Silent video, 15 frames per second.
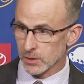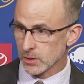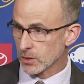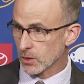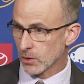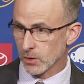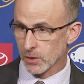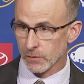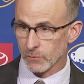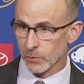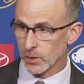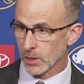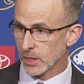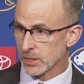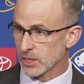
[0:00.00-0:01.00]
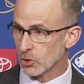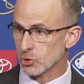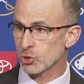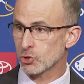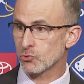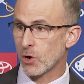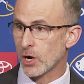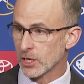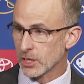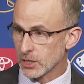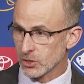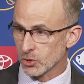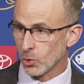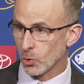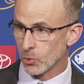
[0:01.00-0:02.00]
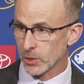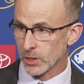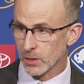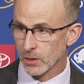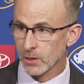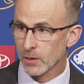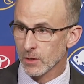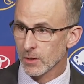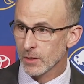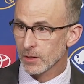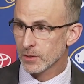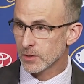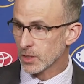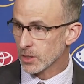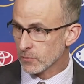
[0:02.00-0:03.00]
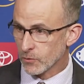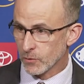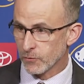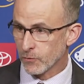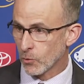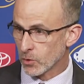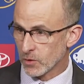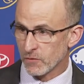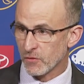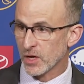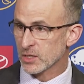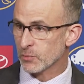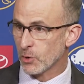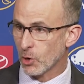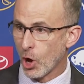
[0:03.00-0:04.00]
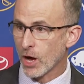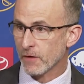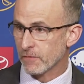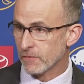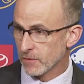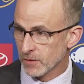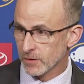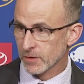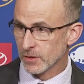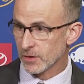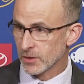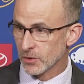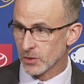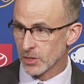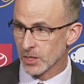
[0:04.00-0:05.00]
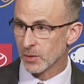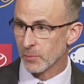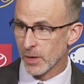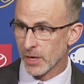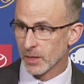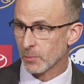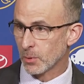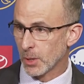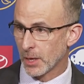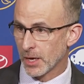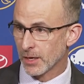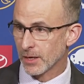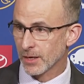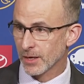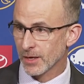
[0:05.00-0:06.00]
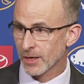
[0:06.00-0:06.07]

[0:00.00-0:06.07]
He's starting to realize how strong he is holding 6'4" defensemen off until he can make a play,